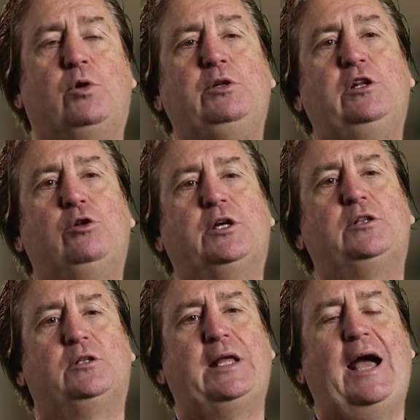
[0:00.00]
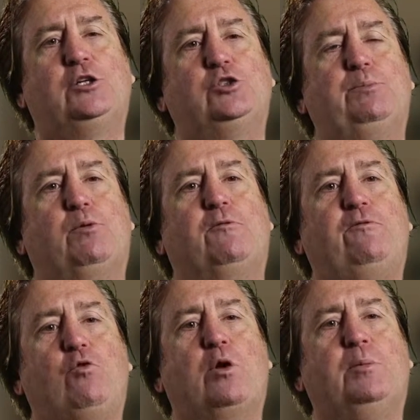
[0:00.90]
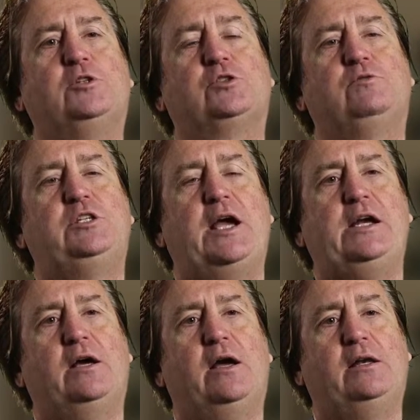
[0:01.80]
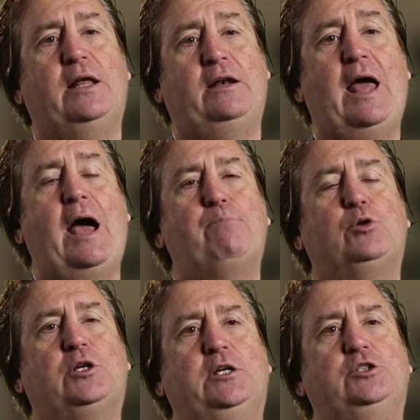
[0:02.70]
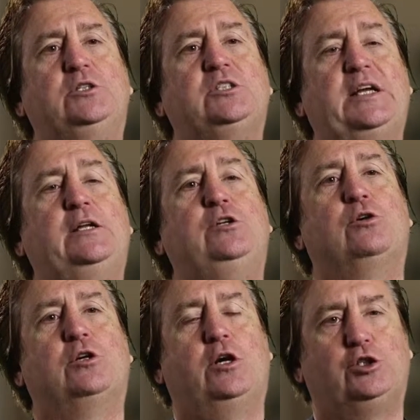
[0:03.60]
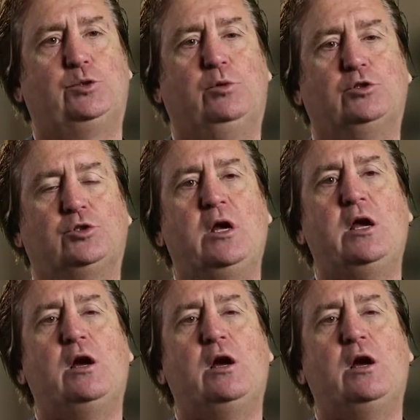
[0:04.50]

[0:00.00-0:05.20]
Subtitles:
When you look at actually performance of data and applications in your customers,